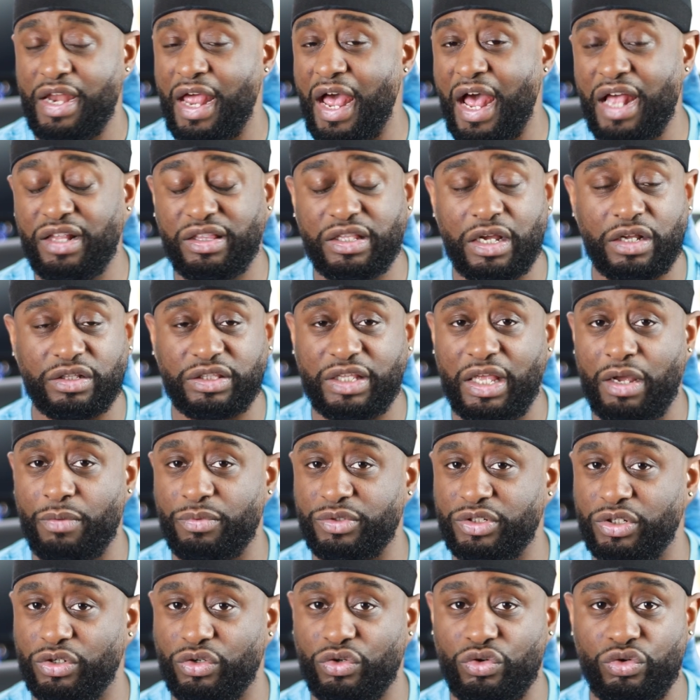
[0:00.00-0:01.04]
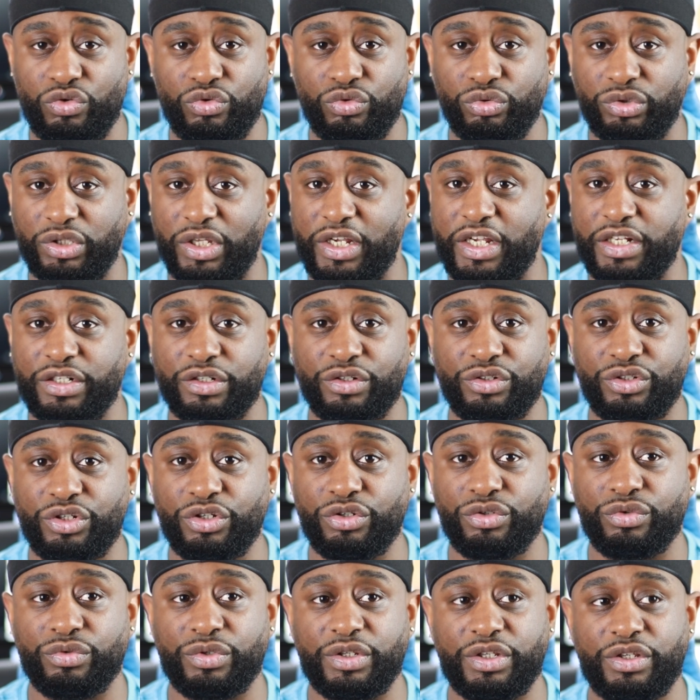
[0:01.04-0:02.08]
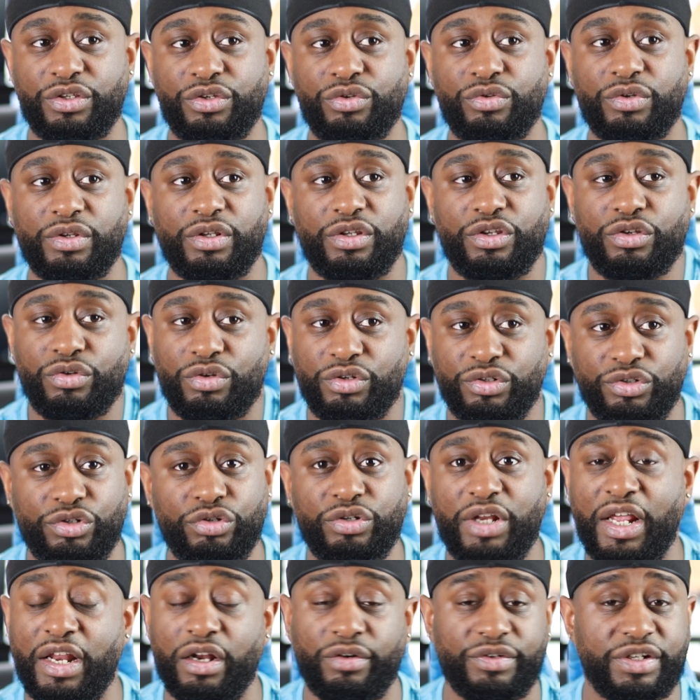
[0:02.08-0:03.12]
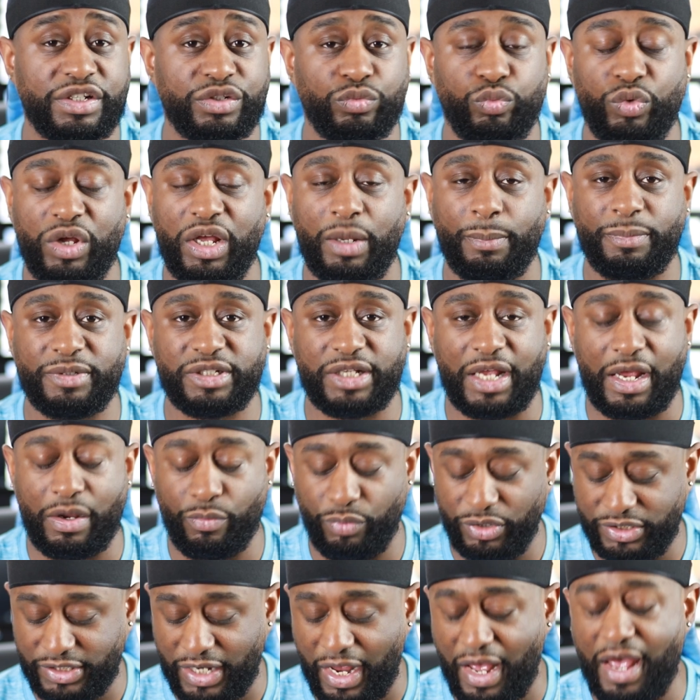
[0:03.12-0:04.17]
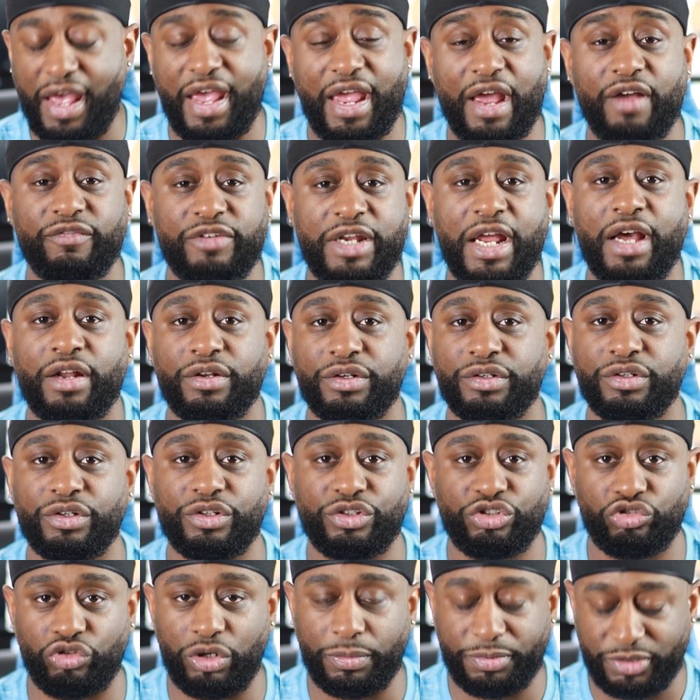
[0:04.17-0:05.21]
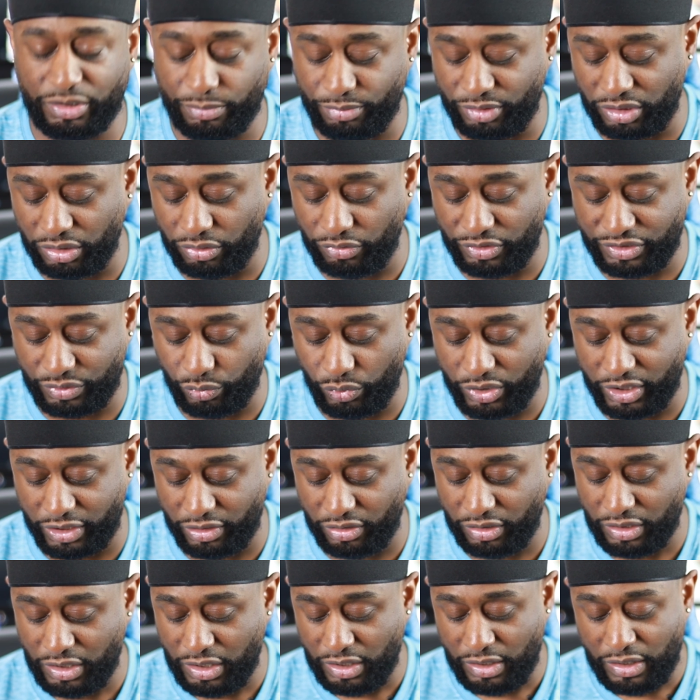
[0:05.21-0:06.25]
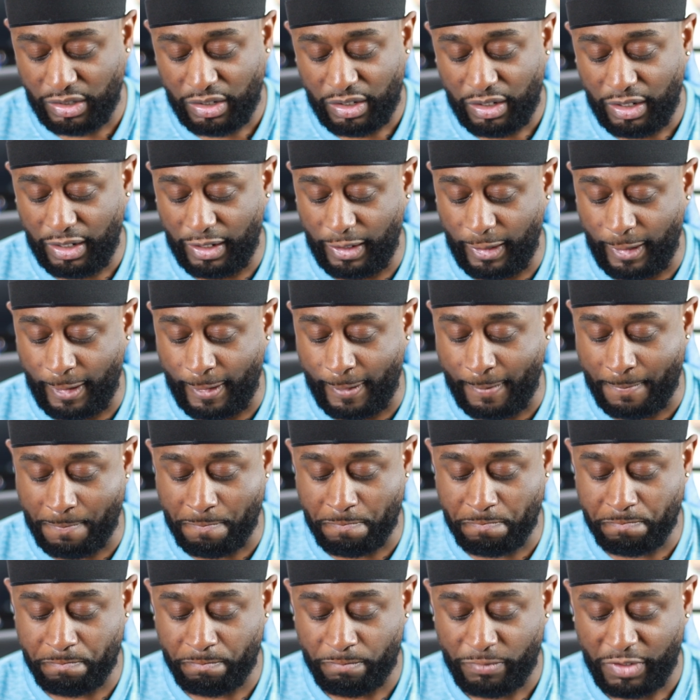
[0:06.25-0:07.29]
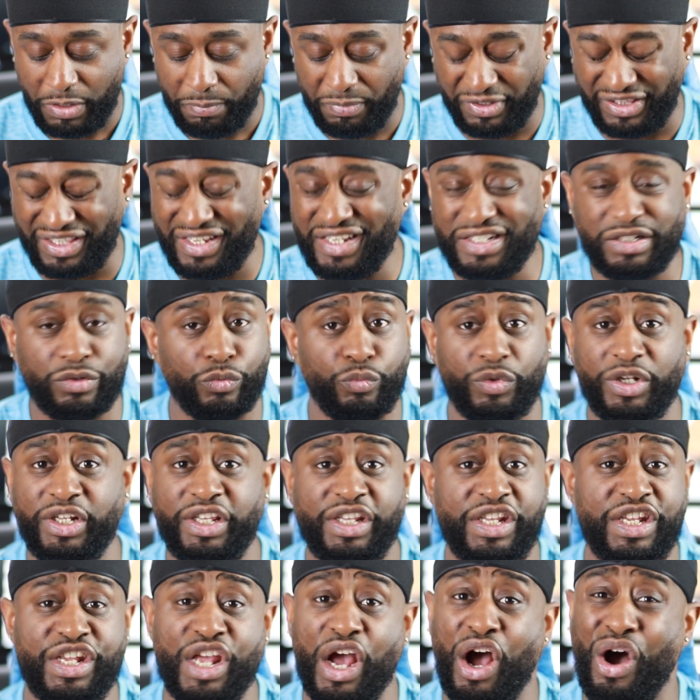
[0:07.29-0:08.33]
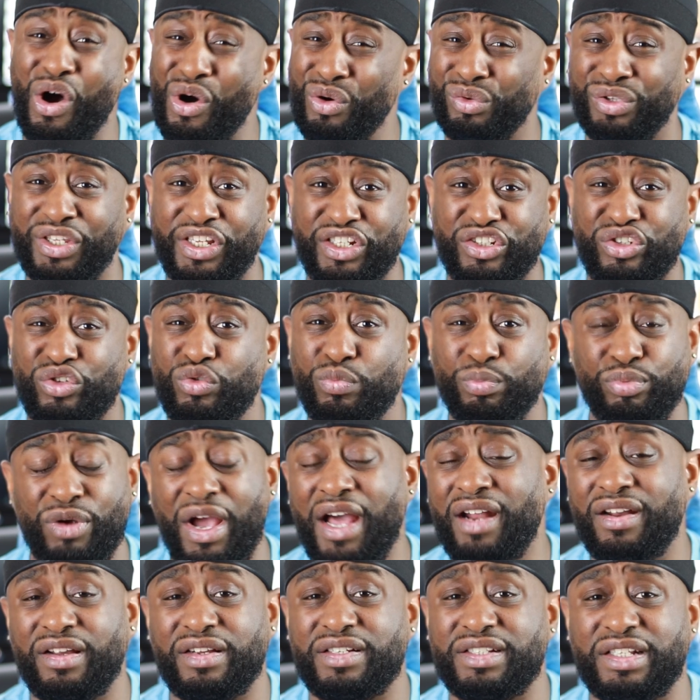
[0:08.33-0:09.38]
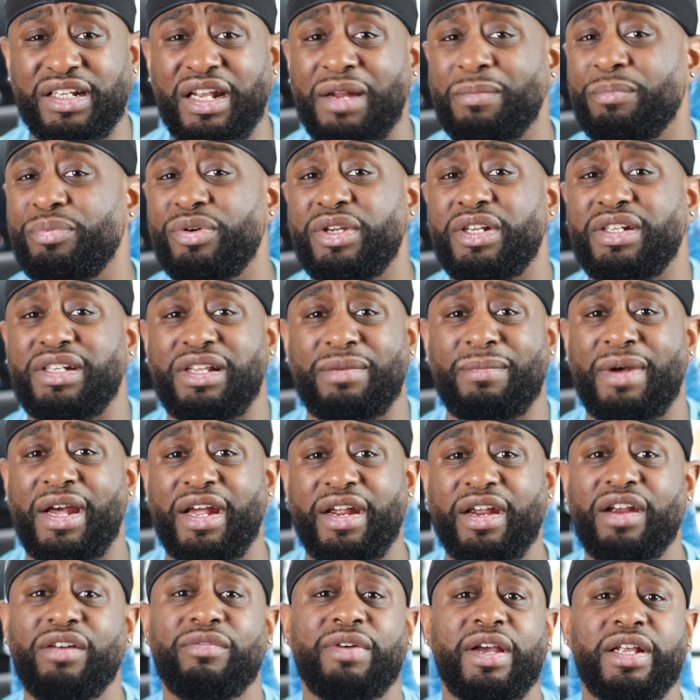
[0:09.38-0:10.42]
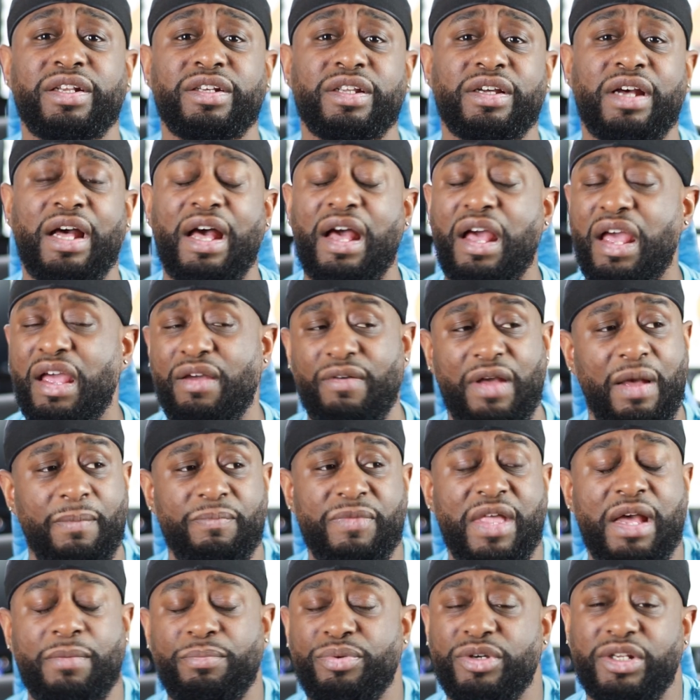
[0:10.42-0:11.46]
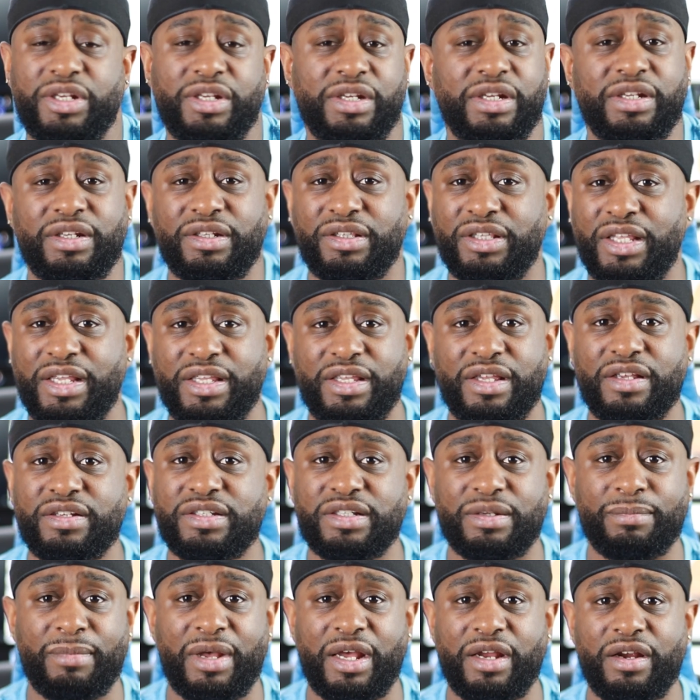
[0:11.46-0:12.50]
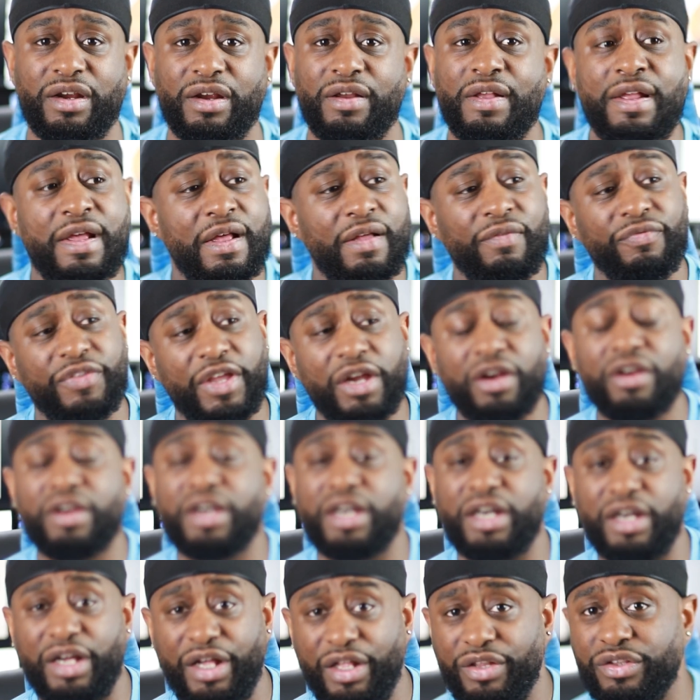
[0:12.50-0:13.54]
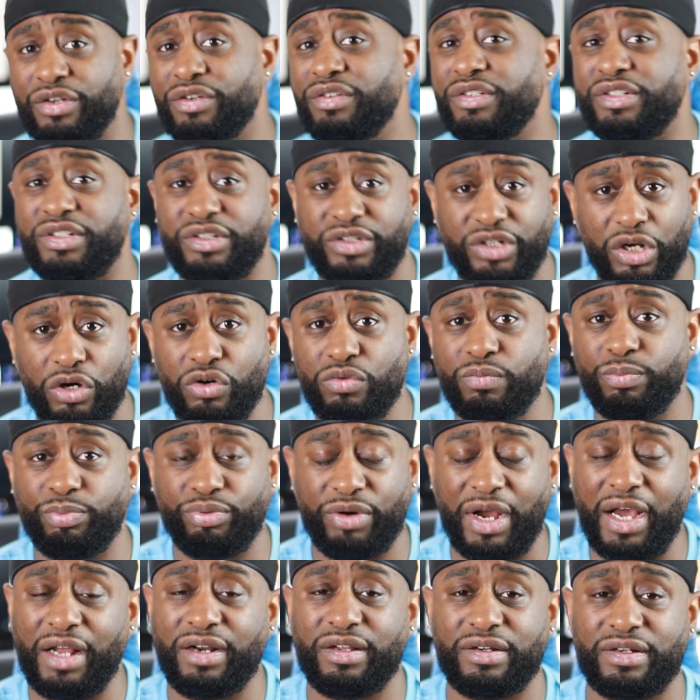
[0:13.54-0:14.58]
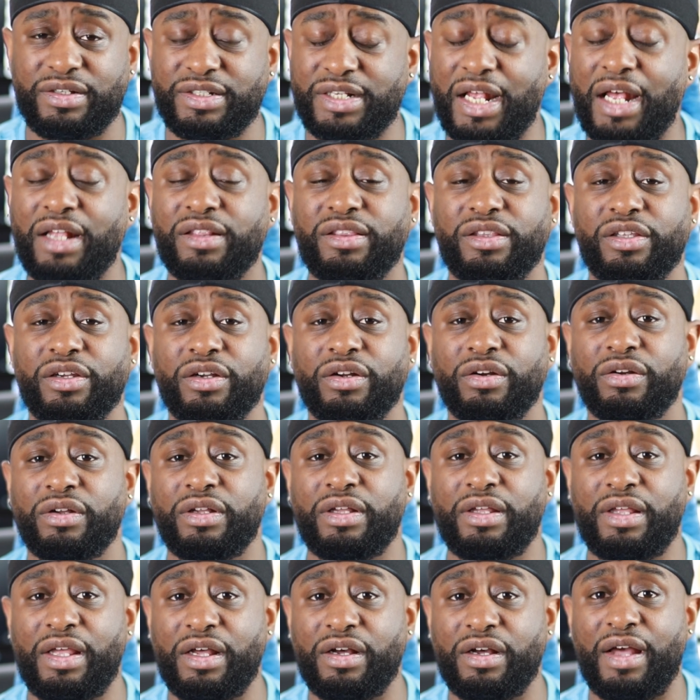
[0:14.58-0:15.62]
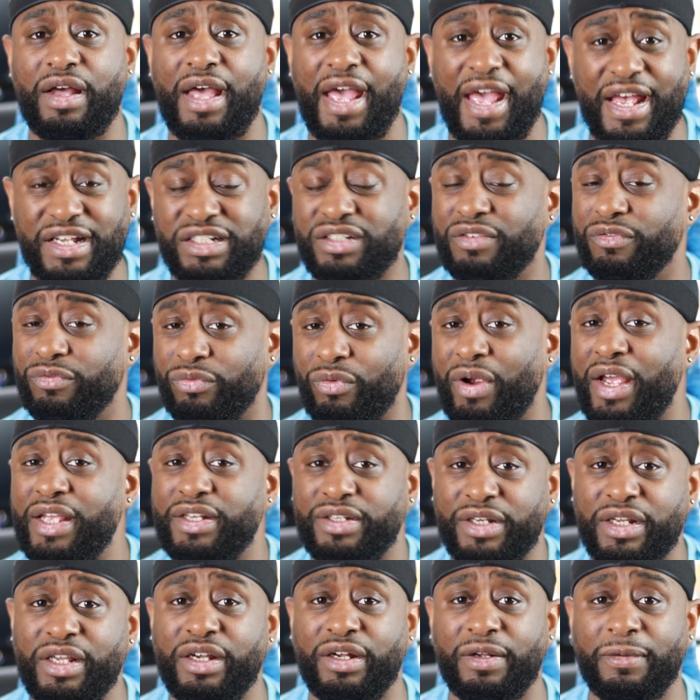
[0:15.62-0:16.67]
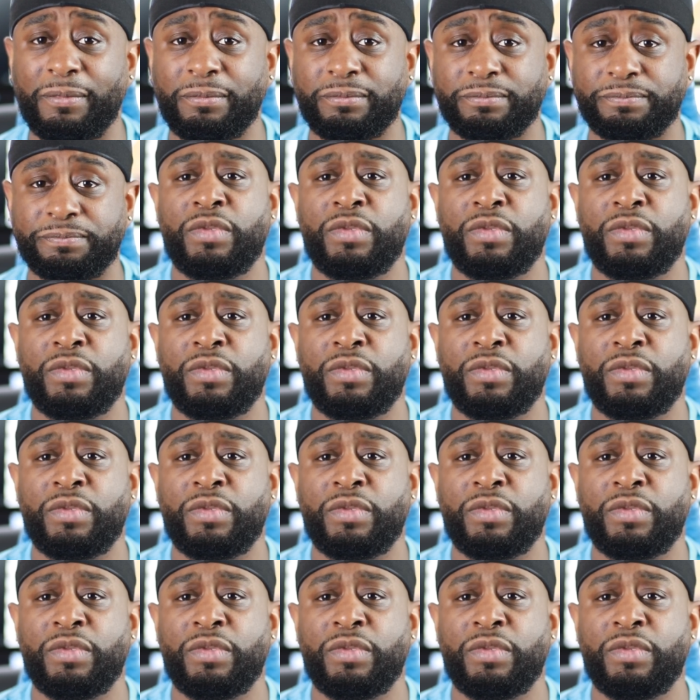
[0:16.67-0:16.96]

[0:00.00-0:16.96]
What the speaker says: I thought that was a cool thing to do, and you can do that on his website, which I have down in the description below as well. But these are really the only two products that I'm putting in my hair right now. I'm not putting anything else in my hair. There are other dope products out there as of right now.